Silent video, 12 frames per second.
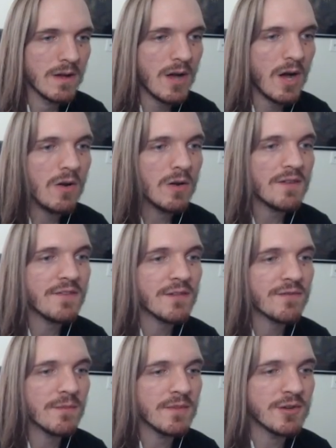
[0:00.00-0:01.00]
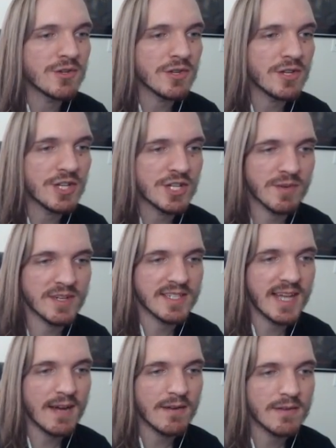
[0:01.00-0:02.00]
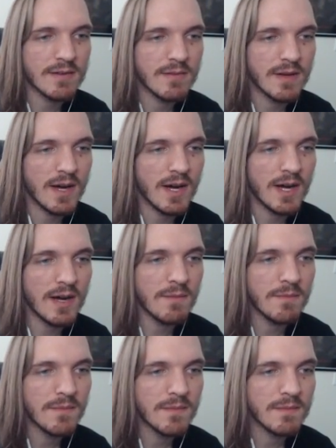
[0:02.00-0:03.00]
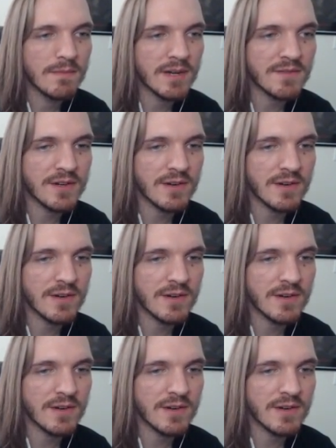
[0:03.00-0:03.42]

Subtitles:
Oh, if you're from neutral, you can just press down. But if you're in...